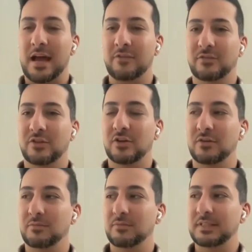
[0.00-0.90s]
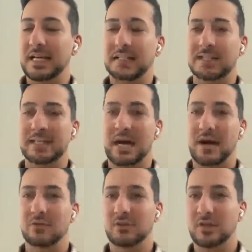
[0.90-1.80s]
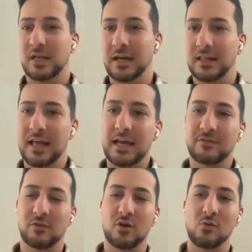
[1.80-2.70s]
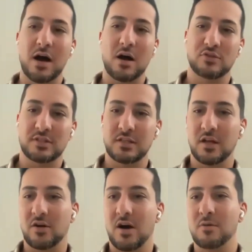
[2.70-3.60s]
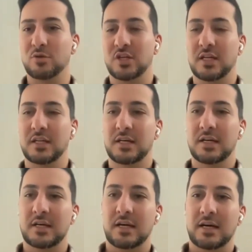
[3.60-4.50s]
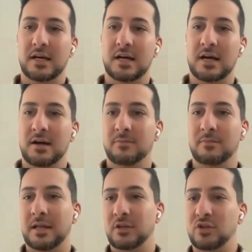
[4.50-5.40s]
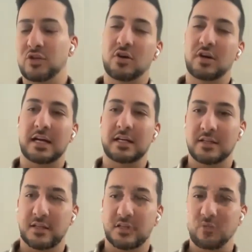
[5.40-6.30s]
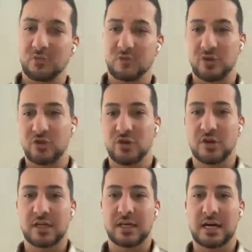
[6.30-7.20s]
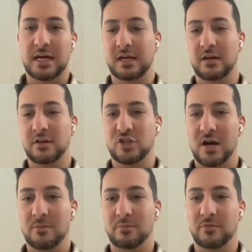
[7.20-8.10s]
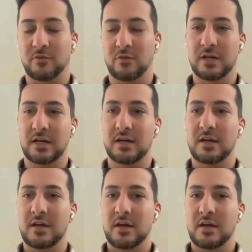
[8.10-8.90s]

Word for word: after testing out LA for a while, which is another option, and New York, I decided to move to New York. I got a job for a